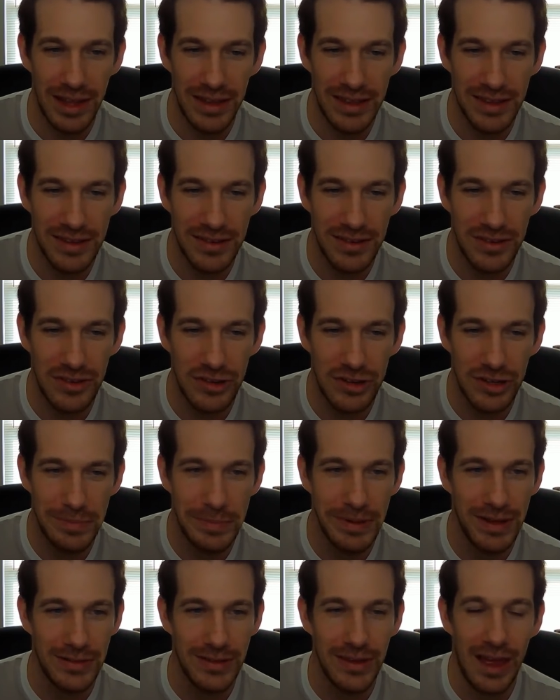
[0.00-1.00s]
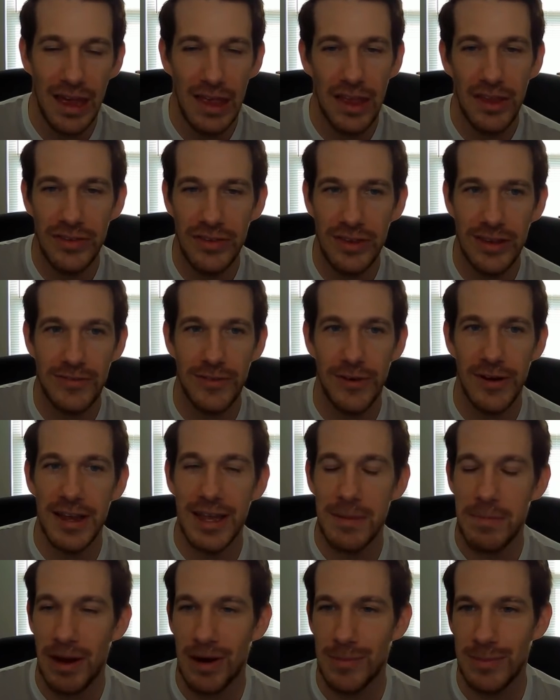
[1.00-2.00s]
Like, this is just a good build. Niles is very
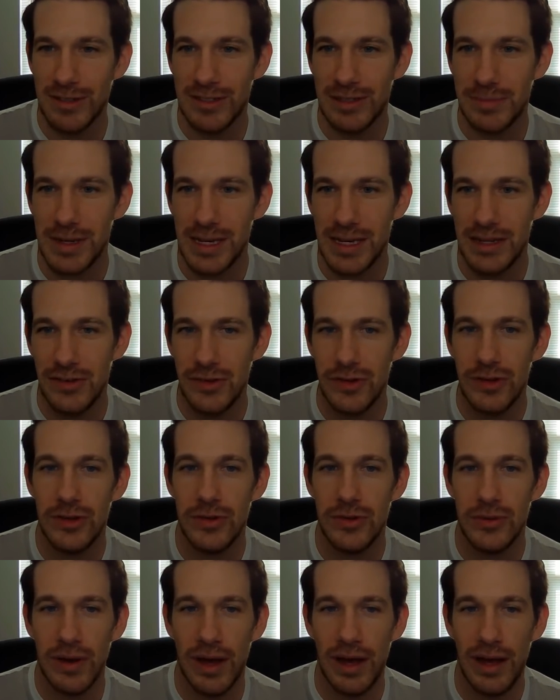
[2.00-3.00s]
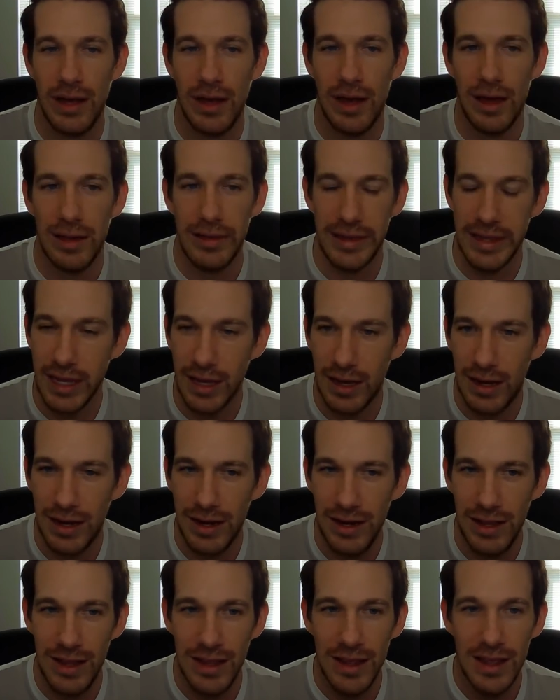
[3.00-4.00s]
comparable to me to Leone,